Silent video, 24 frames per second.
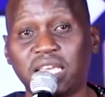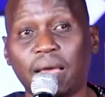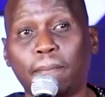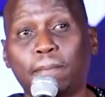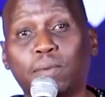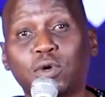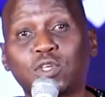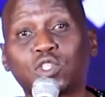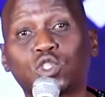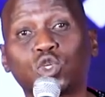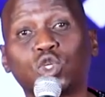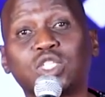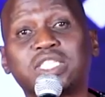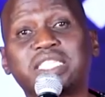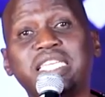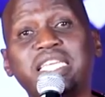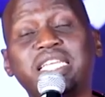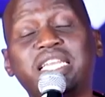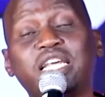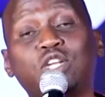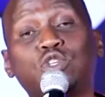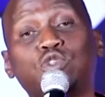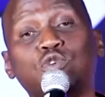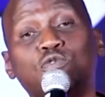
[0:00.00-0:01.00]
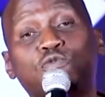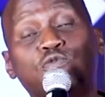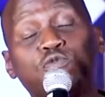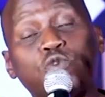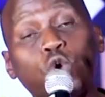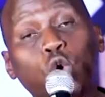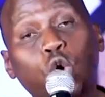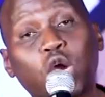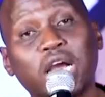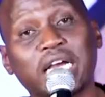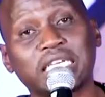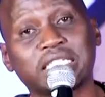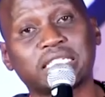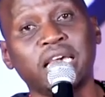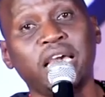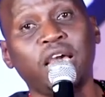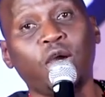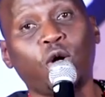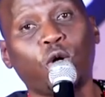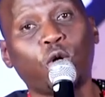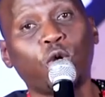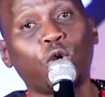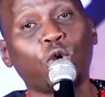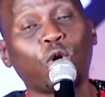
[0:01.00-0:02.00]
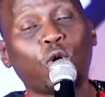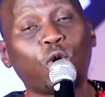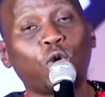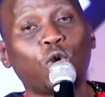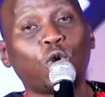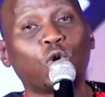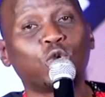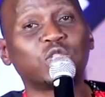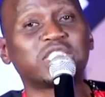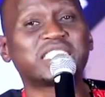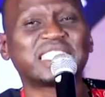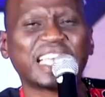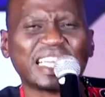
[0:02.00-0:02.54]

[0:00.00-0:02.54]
the apostles, needed to focus on